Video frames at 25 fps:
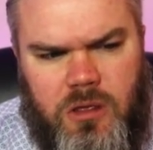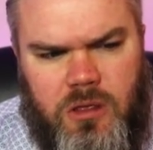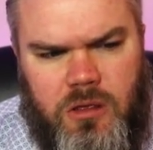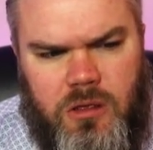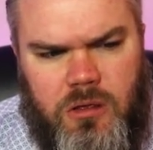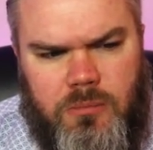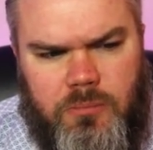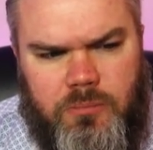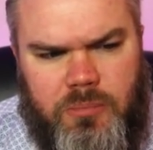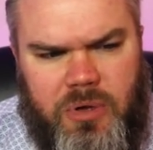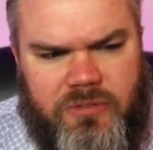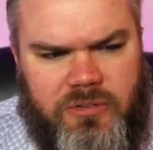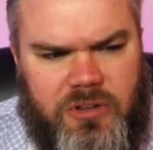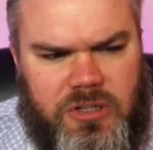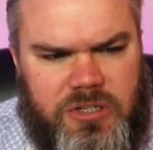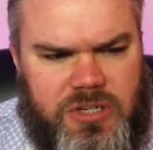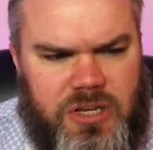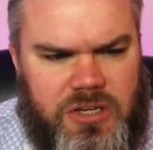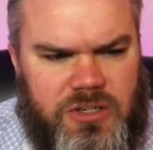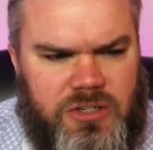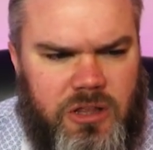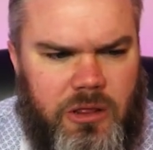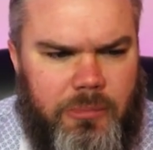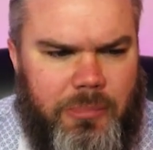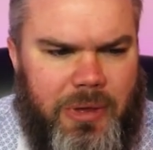Beverly
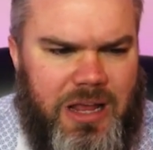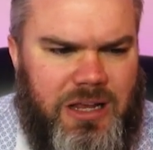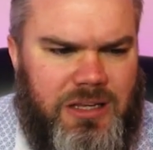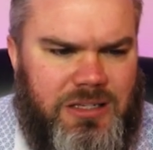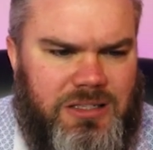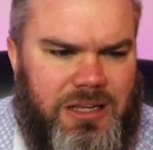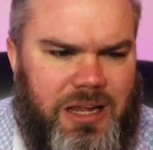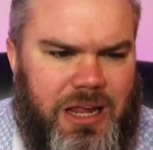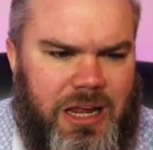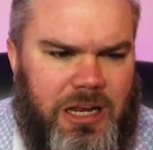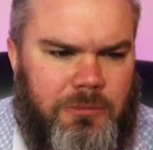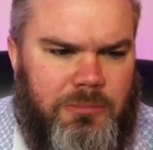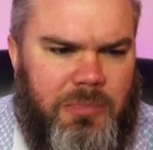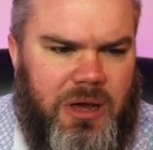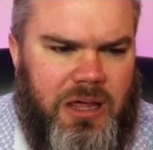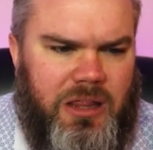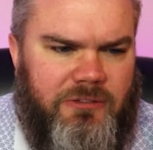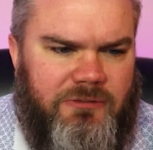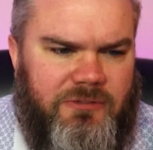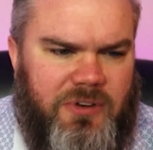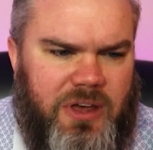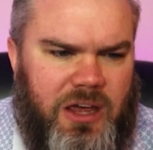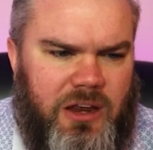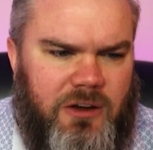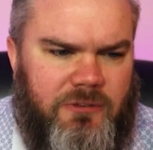says, are the banks dinged by the
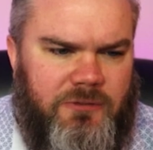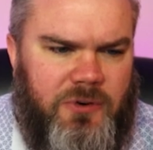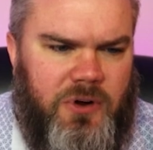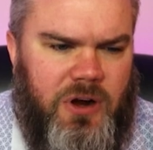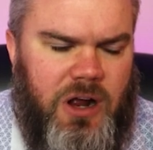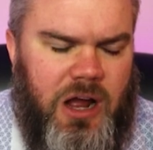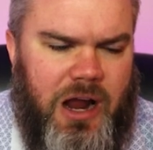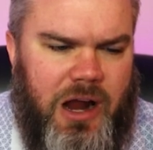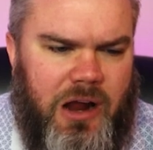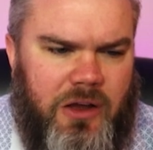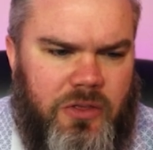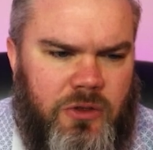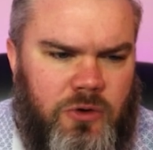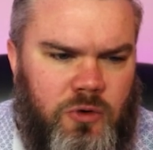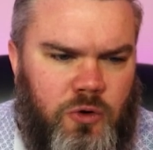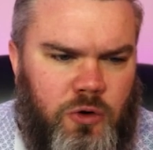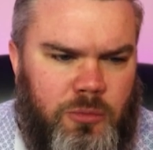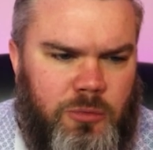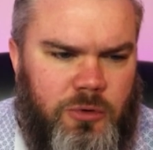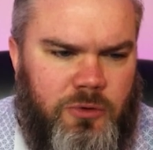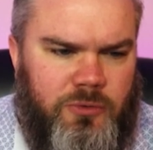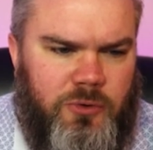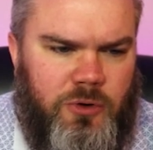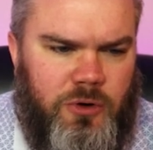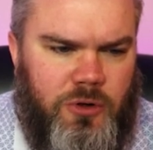Fed for higher than
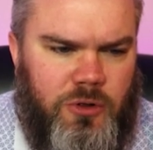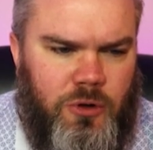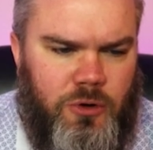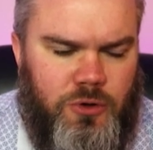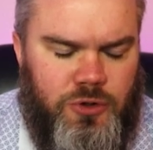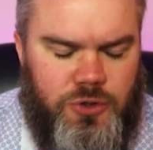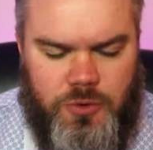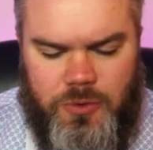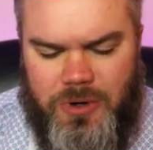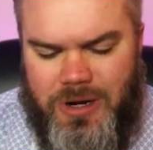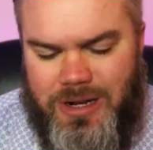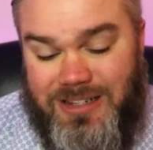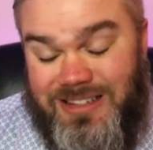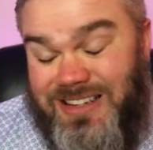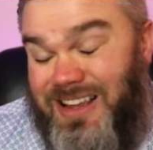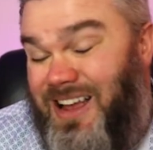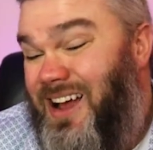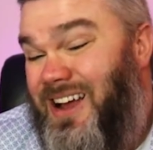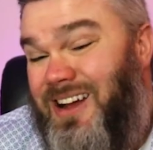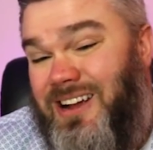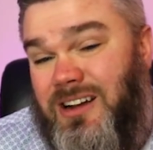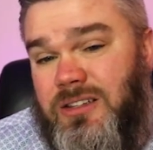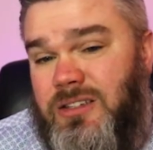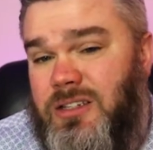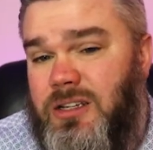normal foreclosure rates? I
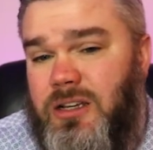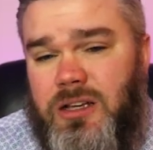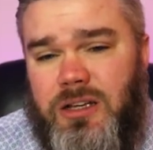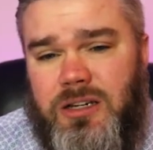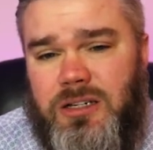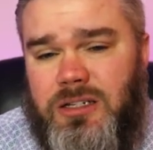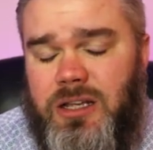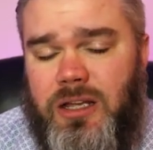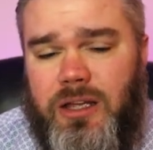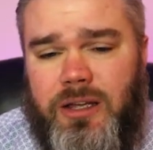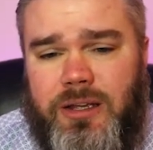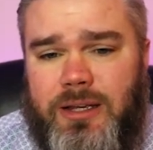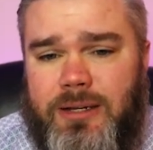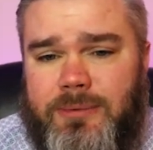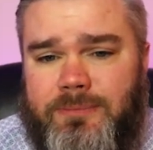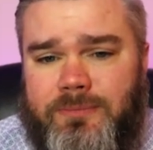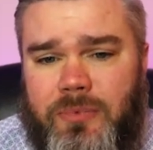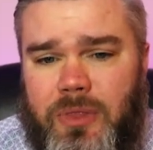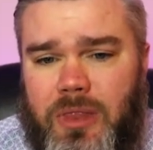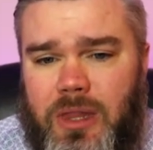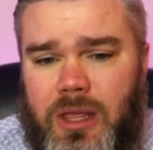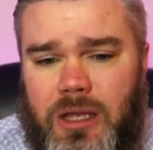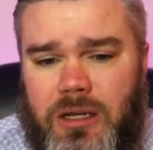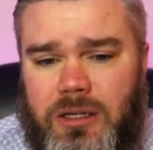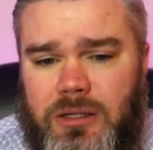honestly couldn't tell you.
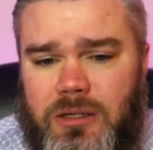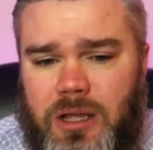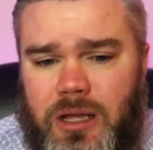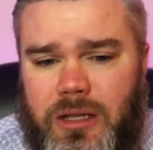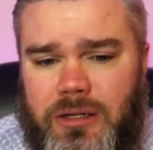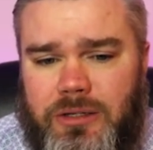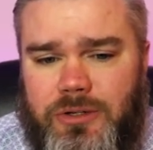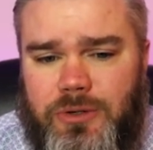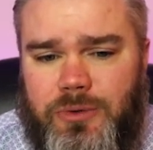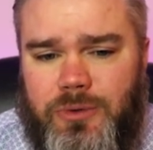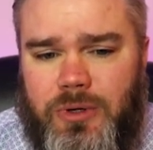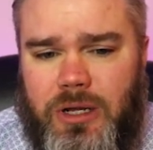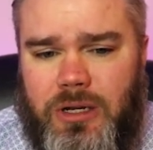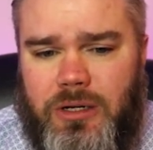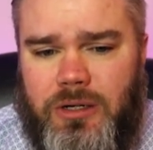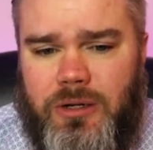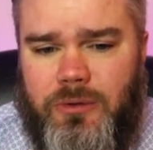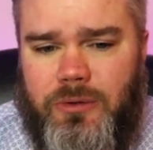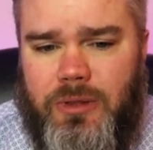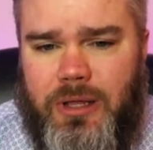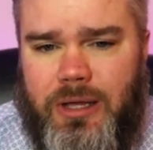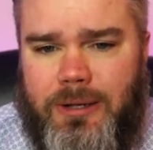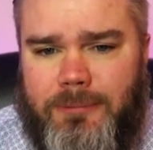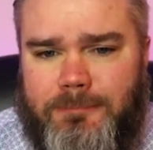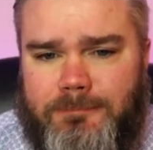I do not know
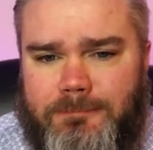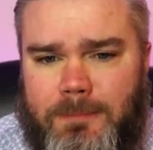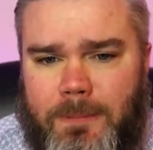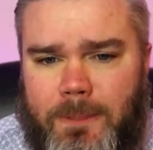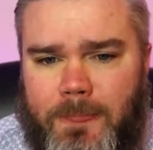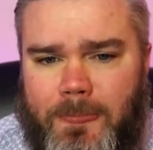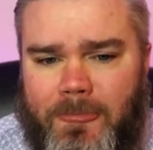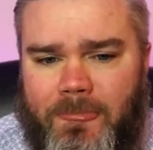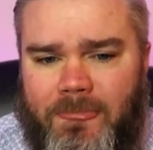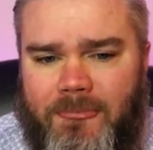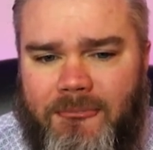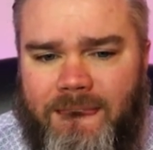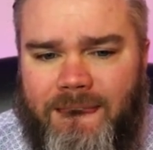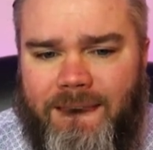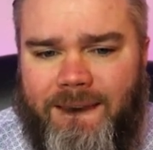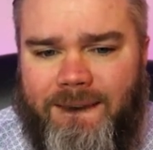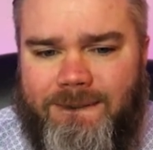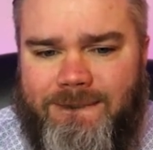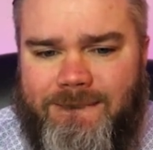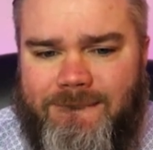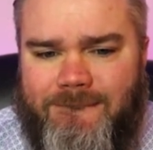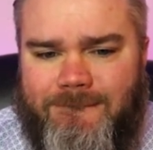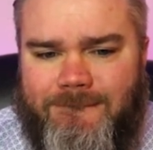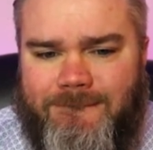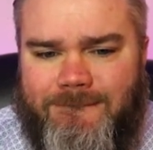that.
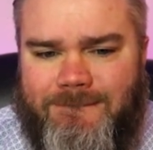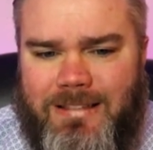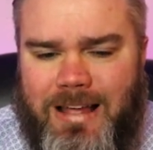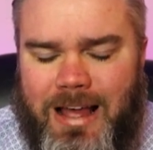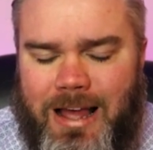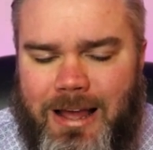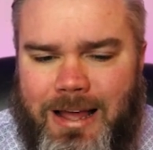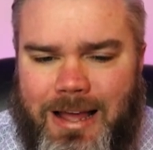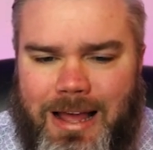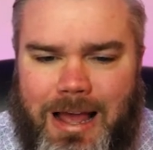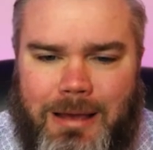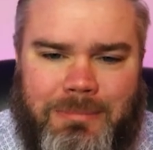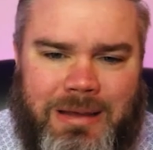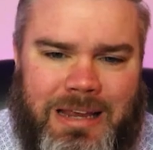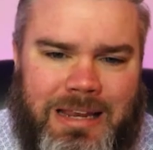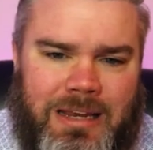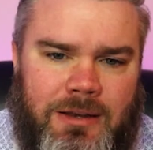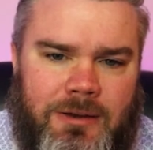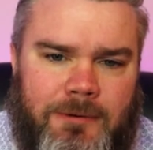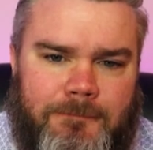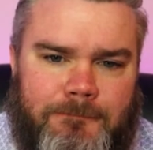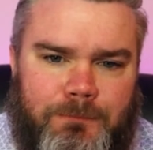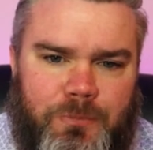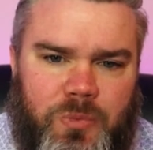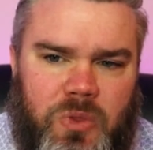I
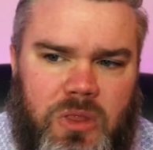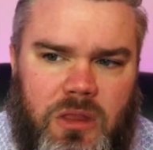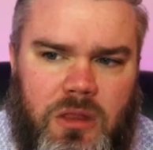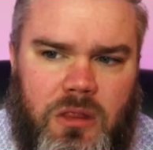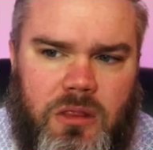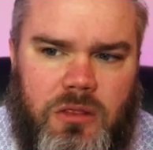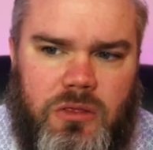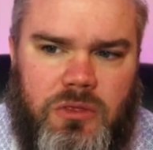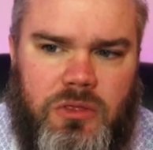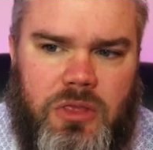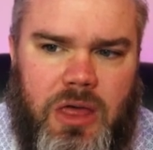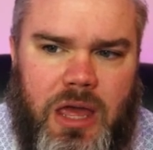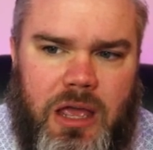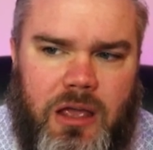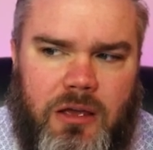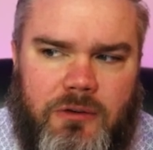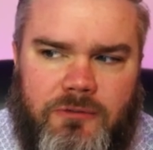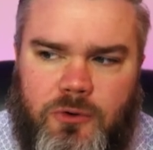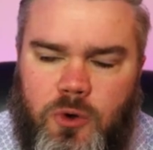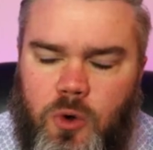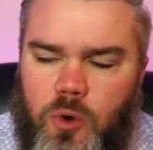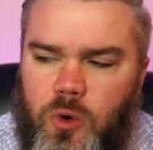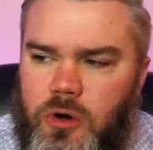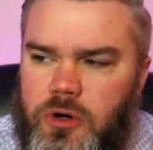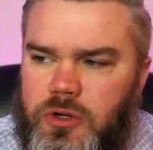mean, they, of
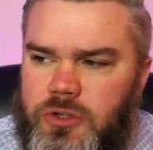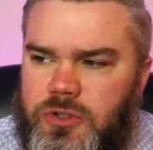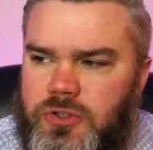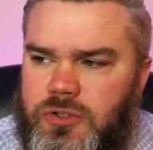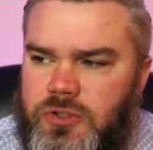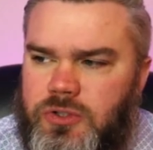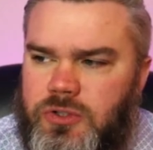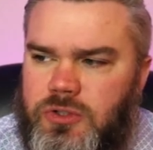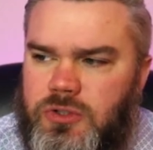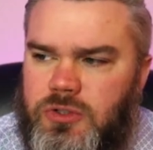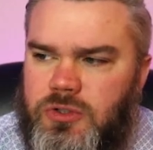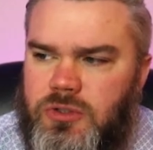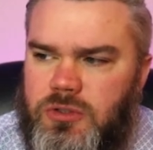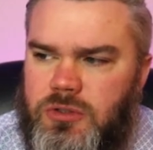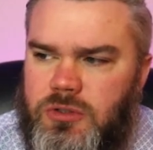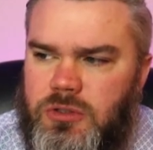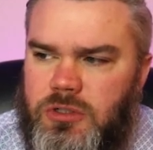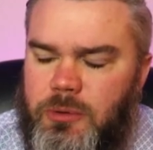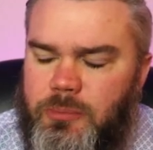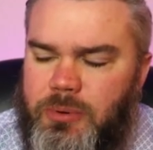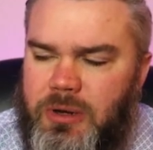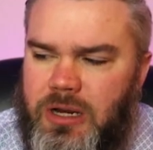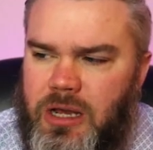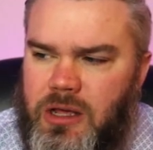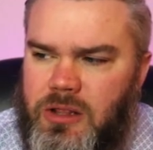course,
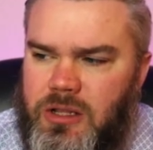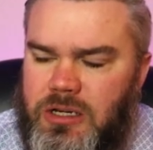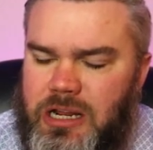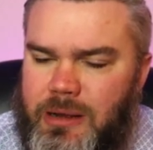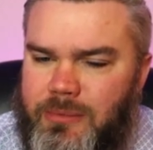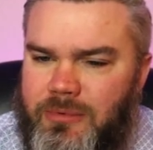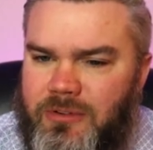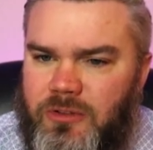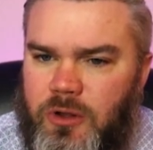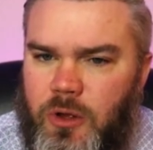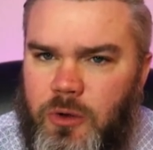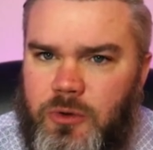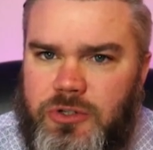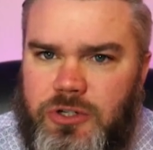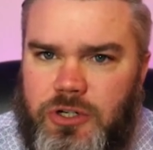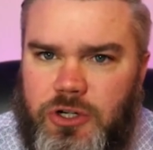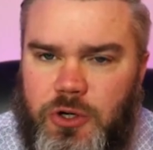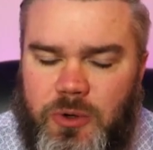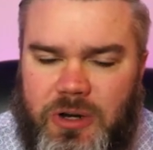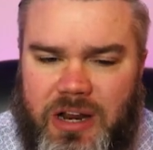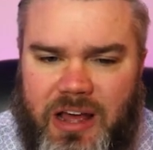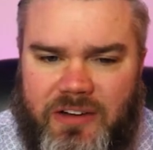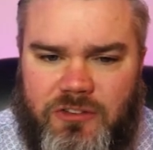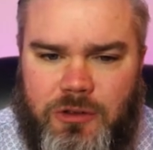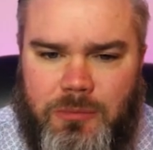depending on the type of loans they're
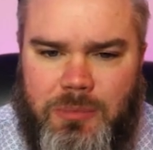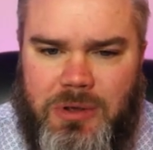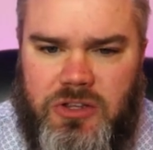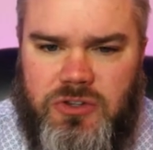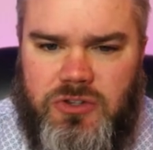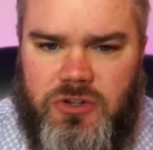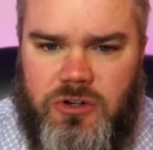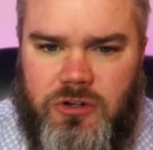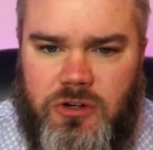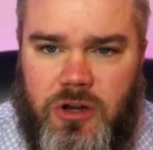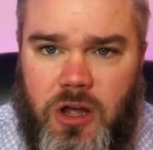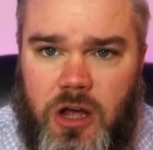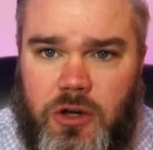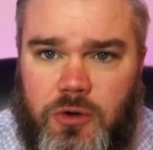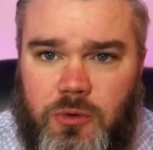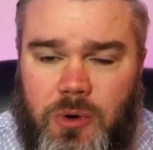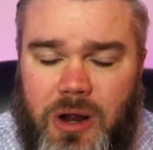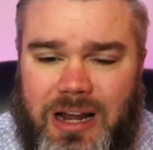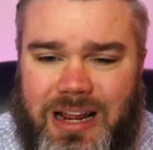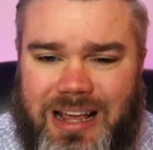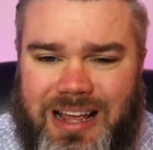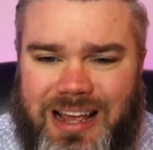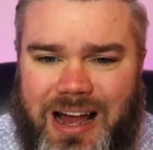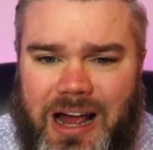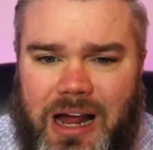doing, have to meet certain
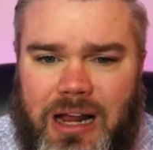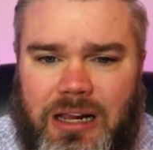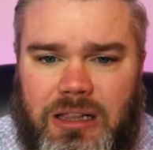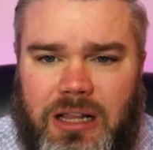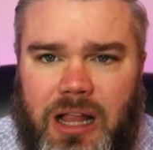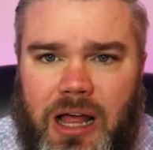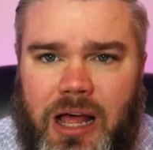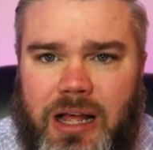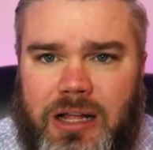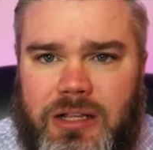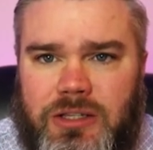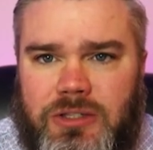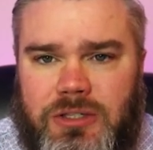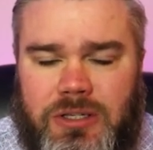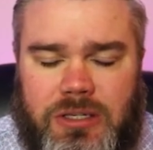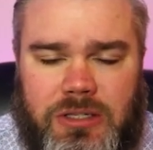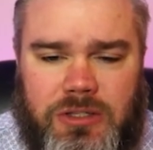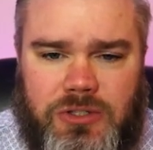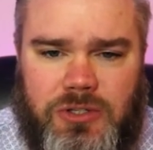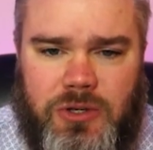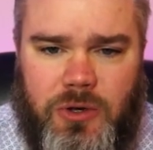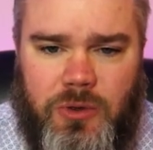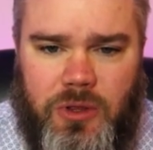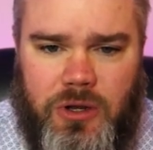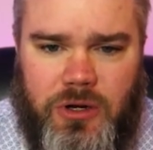underwriting guidelines. And
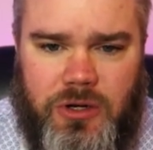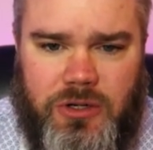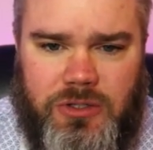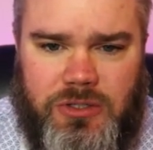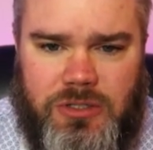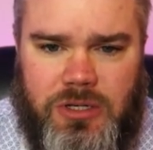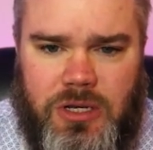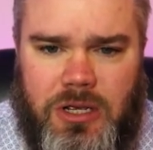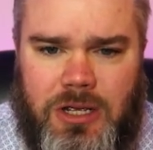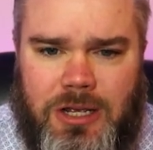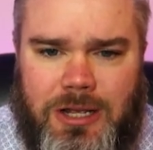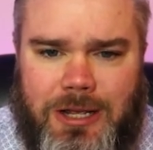so there's,